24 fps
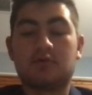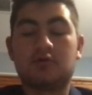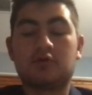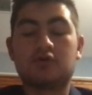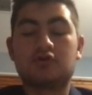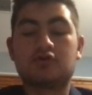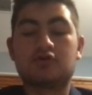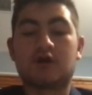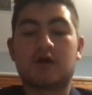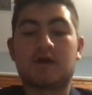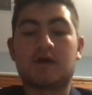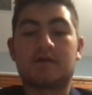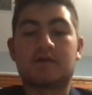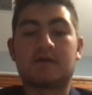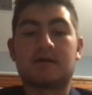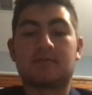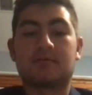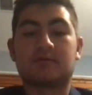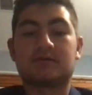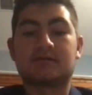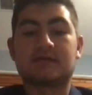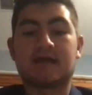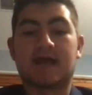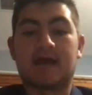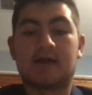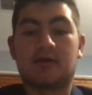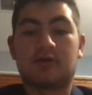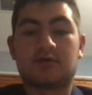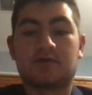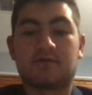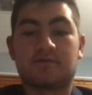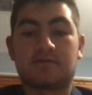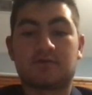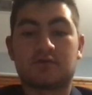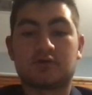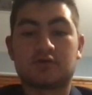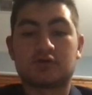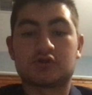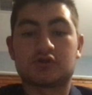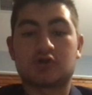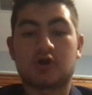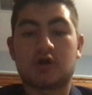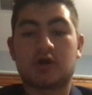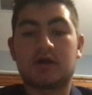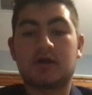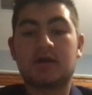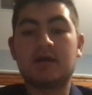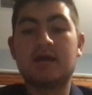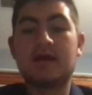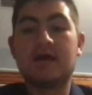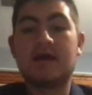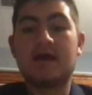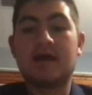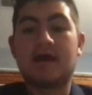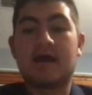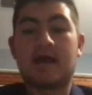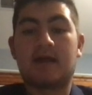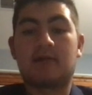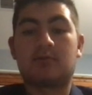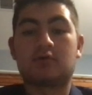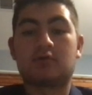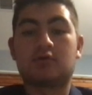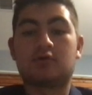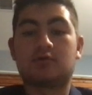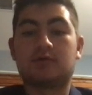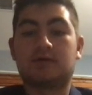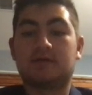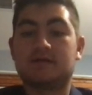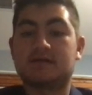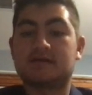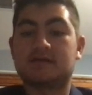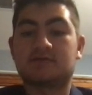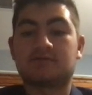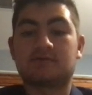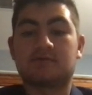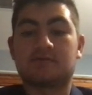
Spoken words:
You draw the number 10 on your first drawing, and we're doing this is